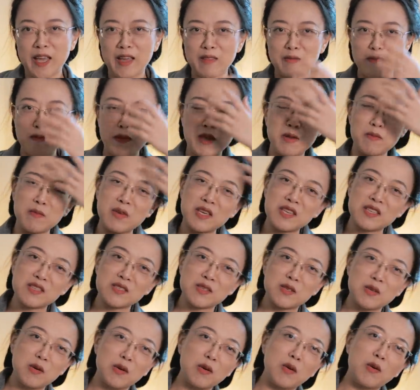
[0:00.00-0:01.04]
and made me
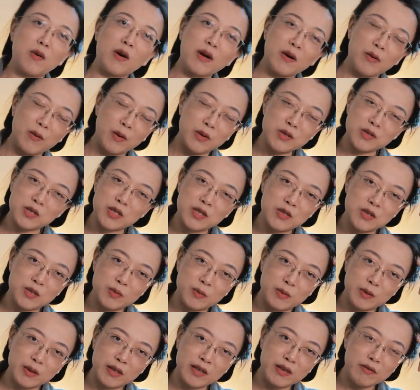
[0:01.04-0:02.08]
just not quite wanting to
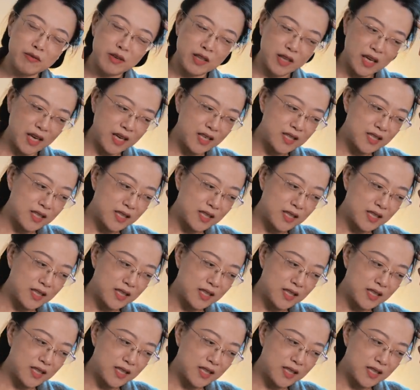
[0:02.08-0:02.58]
believe in it.